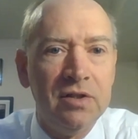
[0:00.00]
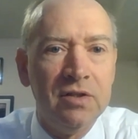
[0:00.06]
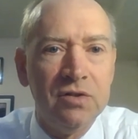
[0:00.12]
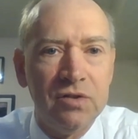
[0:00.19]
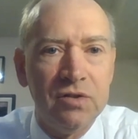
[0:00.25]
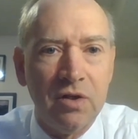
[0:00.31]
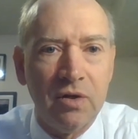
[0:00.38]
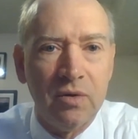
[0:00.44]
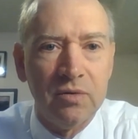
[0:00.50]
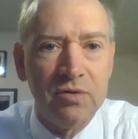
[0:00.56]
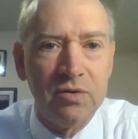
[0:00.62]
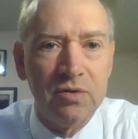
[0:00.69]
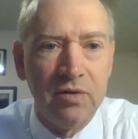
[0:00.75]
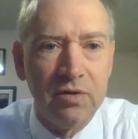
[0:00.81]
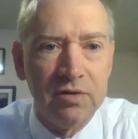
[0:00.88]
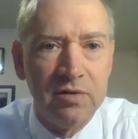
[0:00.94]
So
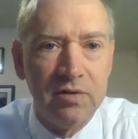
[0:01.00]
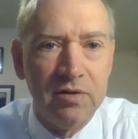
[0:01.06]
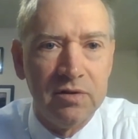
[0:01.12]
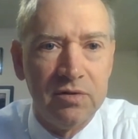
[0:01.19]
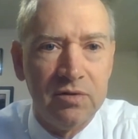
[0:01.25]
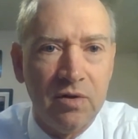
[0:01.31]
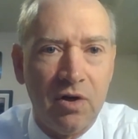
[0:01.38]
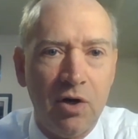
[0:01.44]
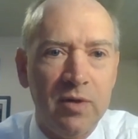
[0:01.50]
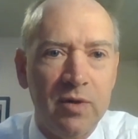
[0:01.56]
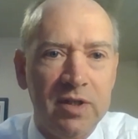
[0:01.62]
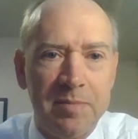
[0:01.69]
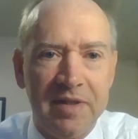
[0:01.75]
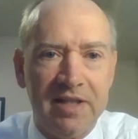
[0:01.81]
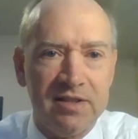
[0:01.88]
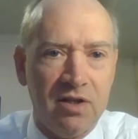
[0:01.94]
there's always
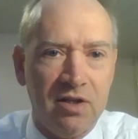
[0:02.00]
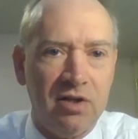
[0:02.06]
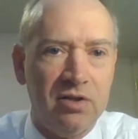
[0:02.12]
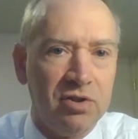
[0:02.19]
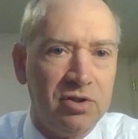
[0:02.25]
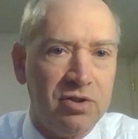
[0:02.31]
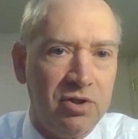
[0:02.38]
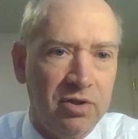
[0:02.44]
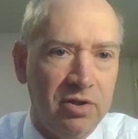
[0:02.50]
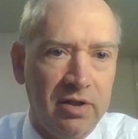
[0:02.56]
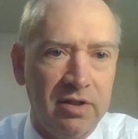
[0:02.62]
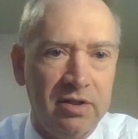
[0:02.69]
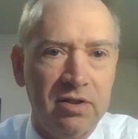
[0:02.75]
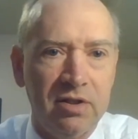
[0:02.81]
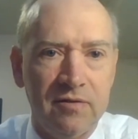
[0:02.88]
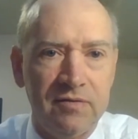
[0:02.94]
been this
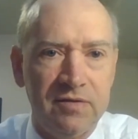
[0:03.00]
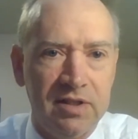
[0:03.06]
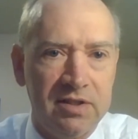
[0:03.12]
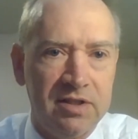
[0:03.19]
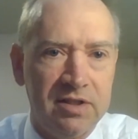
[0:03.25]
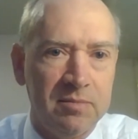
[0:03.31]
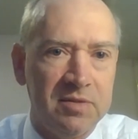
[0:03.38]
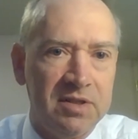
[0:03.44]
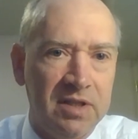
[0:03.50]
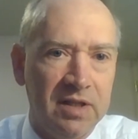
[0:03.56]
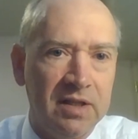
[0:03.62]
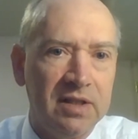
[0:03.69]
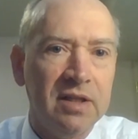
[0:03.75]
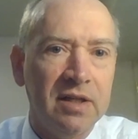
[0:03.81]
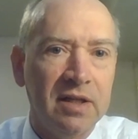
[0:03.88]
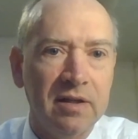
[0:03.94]
undercurrent of systems
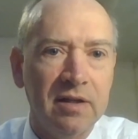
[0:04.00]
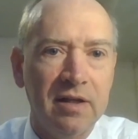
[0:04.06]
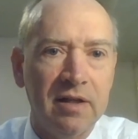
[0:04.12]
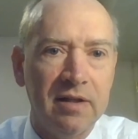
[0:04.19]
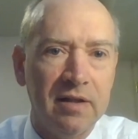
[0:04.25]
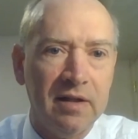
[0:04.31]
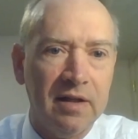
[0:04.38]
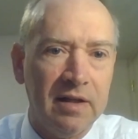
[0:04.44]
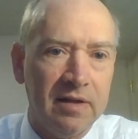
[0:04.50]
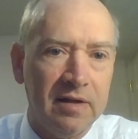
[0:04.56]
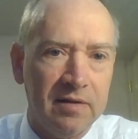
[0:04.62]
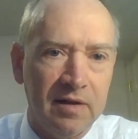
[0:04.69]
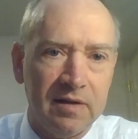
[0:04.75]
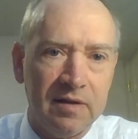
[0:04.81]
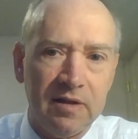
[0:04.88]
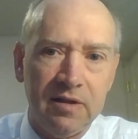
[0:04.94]
thinking,
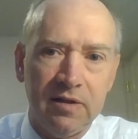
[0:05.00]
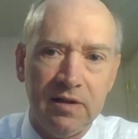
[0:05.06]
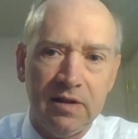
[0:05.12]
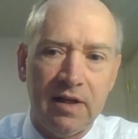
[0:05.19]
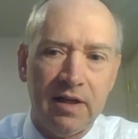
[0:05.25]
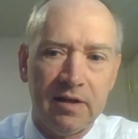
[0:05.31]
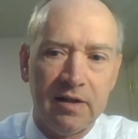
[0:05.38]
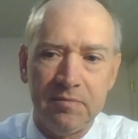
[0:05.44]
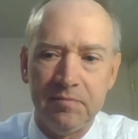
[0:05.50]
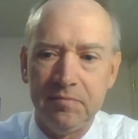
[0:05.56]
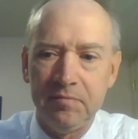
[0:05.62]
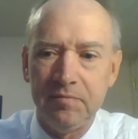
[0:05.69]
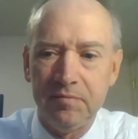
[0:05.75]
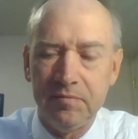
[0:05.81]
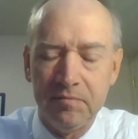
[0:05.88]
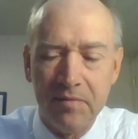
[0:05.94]
and clearly, like
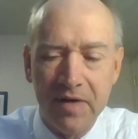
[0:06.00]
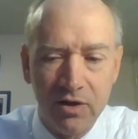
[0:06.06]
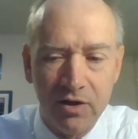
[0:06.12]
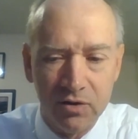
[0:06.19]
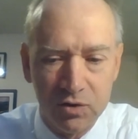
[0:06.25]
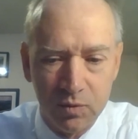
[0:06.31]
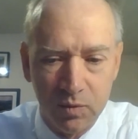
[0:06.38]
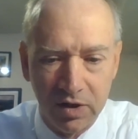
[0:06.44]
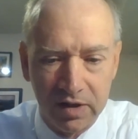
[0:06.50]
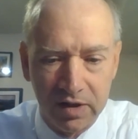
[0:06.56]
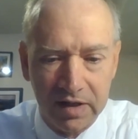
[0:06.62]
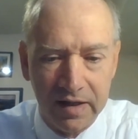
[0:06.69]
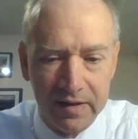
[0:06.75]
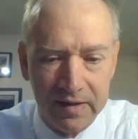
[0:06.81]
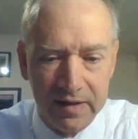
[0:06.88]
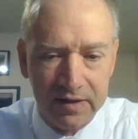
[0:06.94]
Meadows' work, I
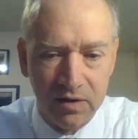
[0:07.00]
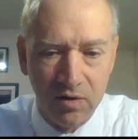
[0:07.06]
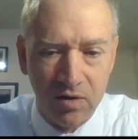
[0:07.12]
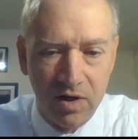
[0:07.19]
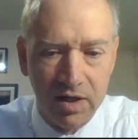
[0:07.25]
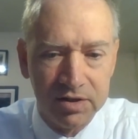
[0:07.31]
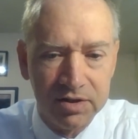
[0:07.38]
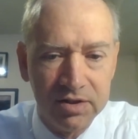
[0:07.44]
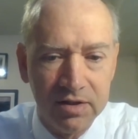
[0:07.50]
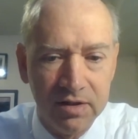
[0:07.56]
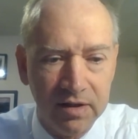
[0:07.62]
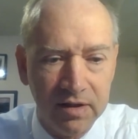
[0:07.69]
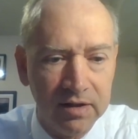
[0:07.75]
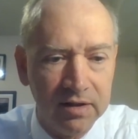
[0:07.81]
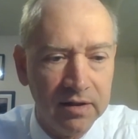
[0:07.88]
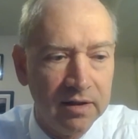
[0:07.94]
think, launched
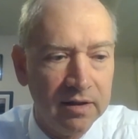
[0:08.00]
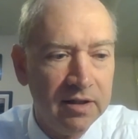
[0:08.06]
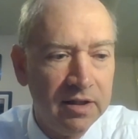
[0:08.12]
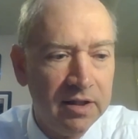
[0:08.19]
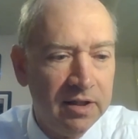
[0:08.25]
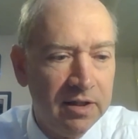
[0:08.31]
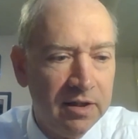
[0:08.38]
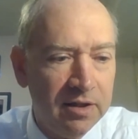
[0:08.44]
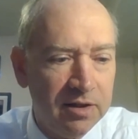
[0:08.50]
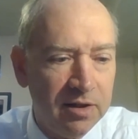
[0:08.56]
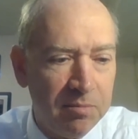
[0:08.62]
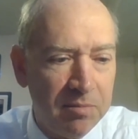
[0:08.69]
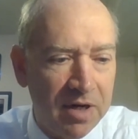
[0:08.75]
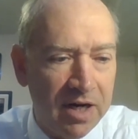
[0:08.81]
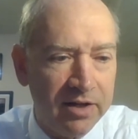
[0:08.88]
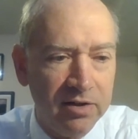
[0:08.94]
the
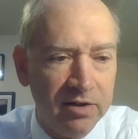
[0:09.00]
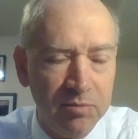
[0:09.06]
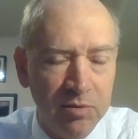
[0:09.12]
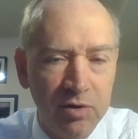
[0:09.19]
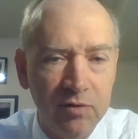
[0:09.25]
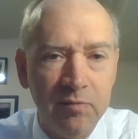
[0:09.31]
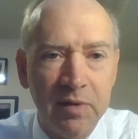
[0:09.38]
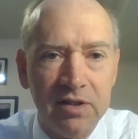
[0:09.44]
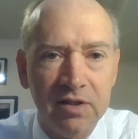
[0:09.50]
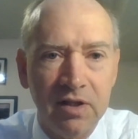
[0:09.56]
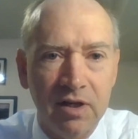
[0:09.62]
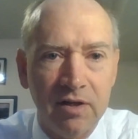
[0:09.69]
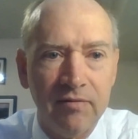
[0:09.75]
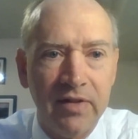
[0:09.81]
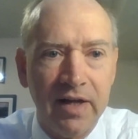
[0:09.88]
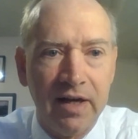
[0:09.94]
modern movement
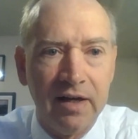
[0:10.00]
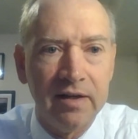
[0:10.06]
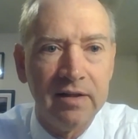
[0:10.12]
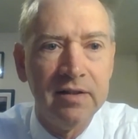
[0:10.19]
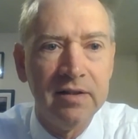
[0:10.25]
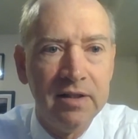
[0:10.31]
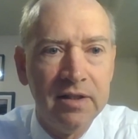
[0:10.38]
of that.